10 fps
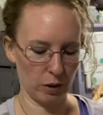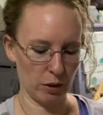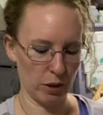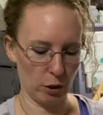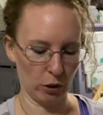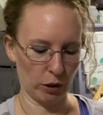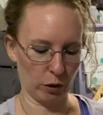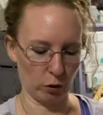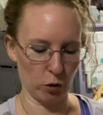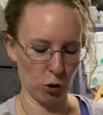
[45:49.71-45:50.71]
Derek
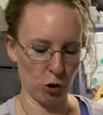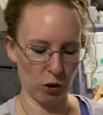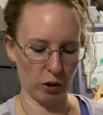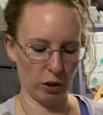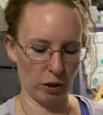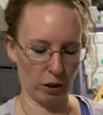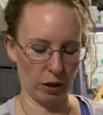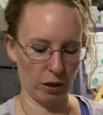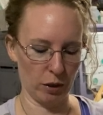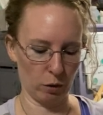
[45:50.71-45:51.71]
and Christian,
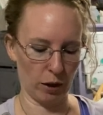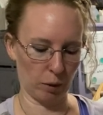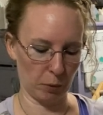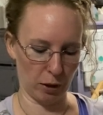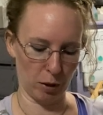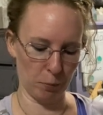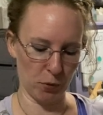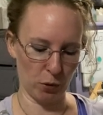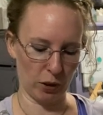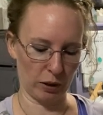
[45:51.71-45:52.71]
they crack me up,
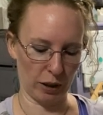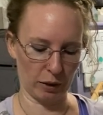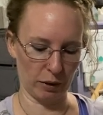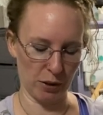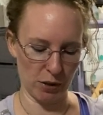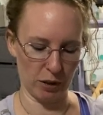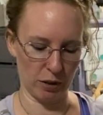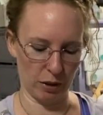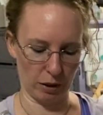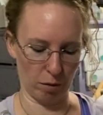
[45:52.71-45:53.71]
so I like listening
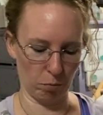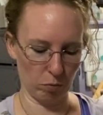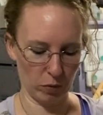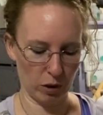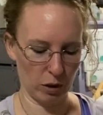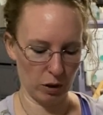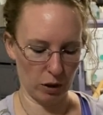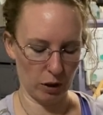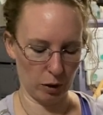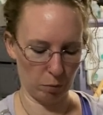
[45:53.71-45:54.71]
to them
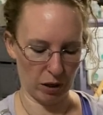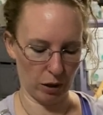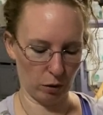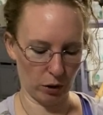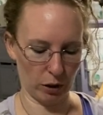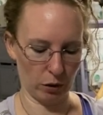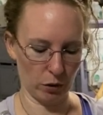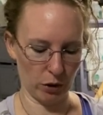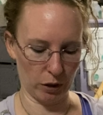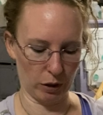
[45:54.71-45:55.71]
in the
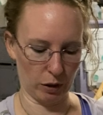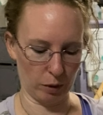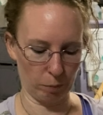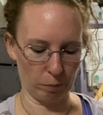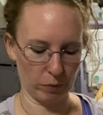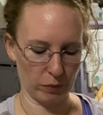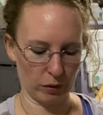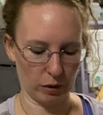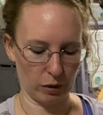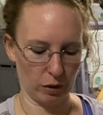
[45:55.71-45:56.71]
background. Um,
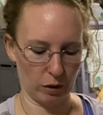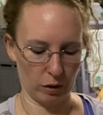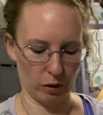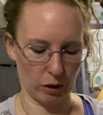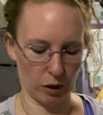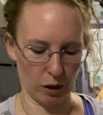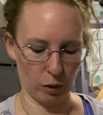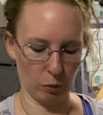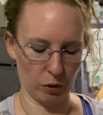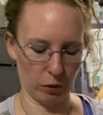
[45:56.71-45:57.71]
I
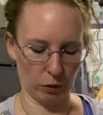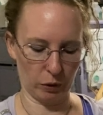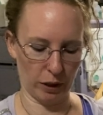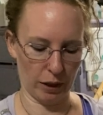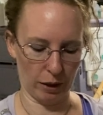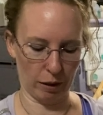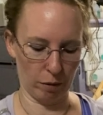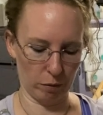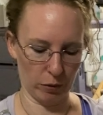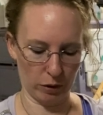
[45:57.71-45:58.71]
will
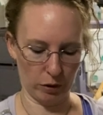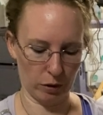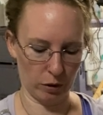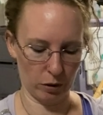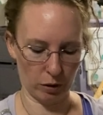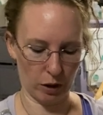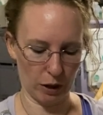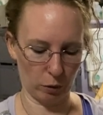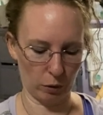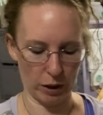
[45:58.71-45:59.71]
have
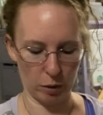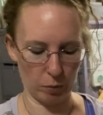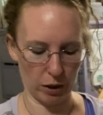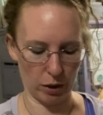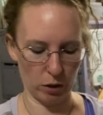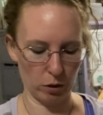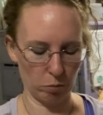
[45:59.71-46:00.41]
Kyle Reichenmeyer